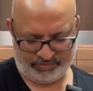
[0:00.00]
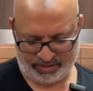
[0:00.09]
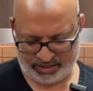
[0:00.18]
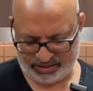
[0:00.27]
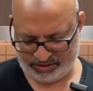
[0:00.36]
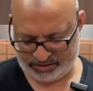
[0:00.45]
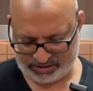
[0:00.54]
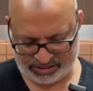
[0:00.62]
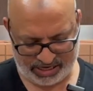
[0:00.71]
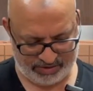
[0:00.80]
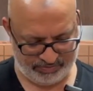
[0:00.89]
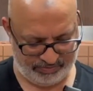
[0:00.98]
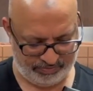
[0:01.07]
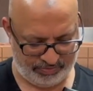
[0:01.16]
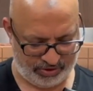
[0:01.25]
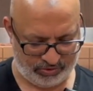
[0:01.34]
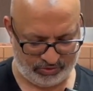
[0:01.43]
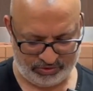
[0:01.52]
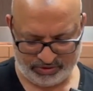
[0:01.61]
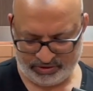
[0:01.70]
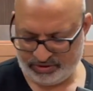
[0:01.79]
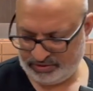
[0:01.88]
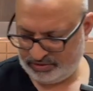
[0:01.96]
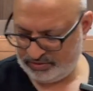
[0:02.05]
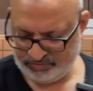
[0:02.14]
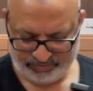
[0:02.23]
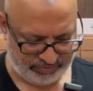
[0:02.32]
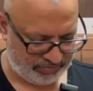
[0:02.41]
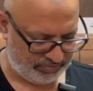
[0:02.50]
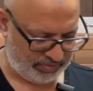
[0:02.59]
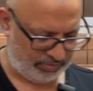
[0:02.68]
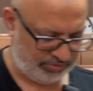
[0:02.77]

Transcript: and in the same bowl I'm